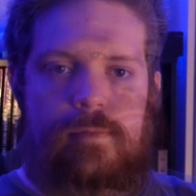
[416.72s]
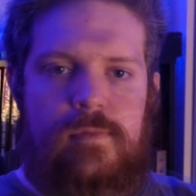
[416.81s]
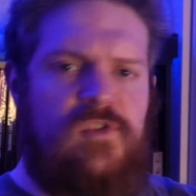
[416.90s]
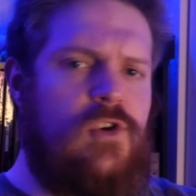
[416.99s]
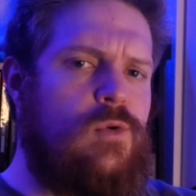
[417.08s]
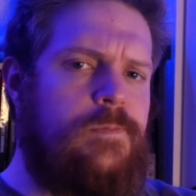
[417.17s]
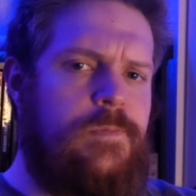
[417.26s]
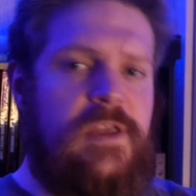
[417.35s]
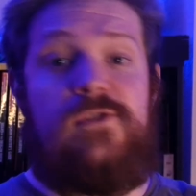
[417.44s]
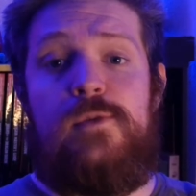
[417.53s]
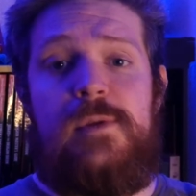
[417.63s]
So,
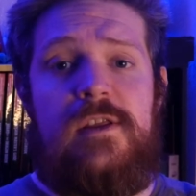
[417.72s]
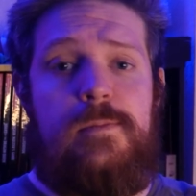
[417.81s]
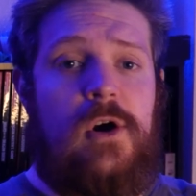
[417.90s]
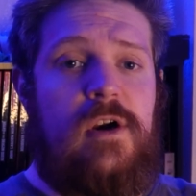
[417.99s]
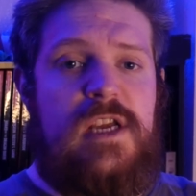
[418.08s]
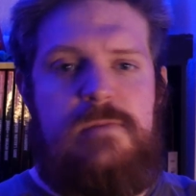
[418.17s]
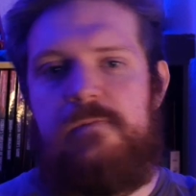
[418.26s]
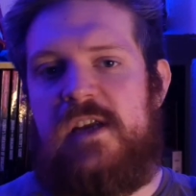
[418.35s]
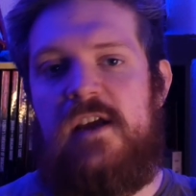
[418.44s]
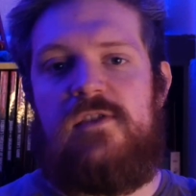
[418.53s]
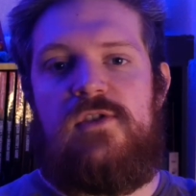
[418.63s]
assuming the party
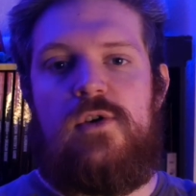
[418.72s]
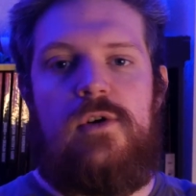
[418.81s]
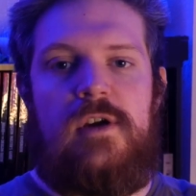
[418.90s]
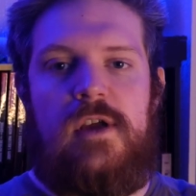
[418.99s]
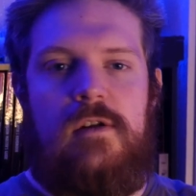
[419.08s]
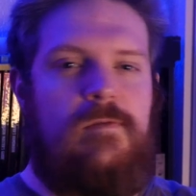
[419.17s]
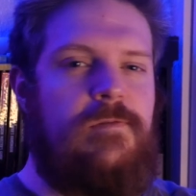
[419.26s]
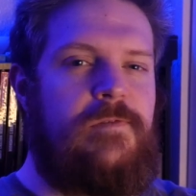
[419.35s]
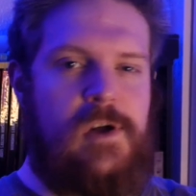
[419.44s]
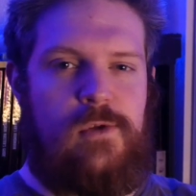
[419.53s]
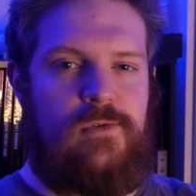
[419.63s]
takes the hook and
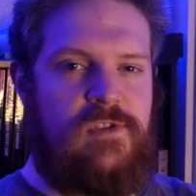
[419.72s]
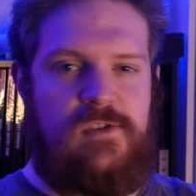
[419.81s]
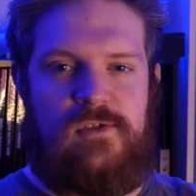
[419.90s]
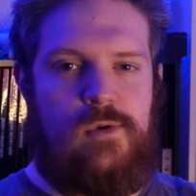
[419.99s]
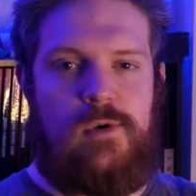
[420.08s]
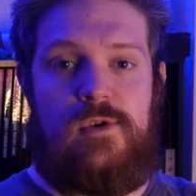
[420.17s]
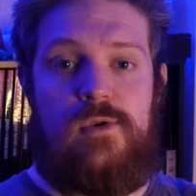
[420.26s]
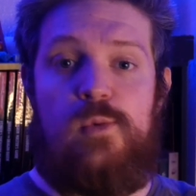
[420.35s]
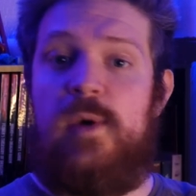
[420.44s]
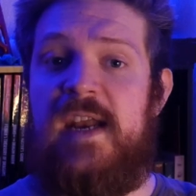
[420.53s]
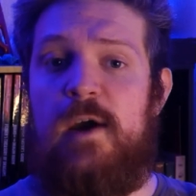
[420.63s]
follows the sword,
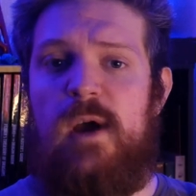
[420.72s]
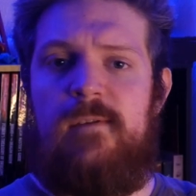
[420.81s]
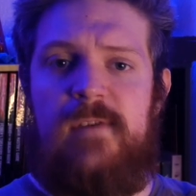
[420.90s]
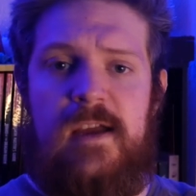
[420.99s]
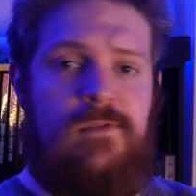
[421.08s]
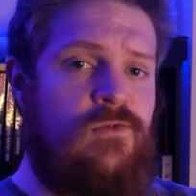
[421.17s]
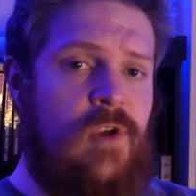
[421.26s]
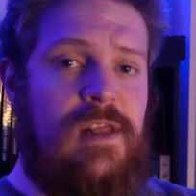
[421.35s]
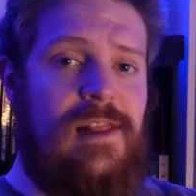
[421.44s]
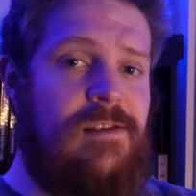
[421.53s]
we now have a friendly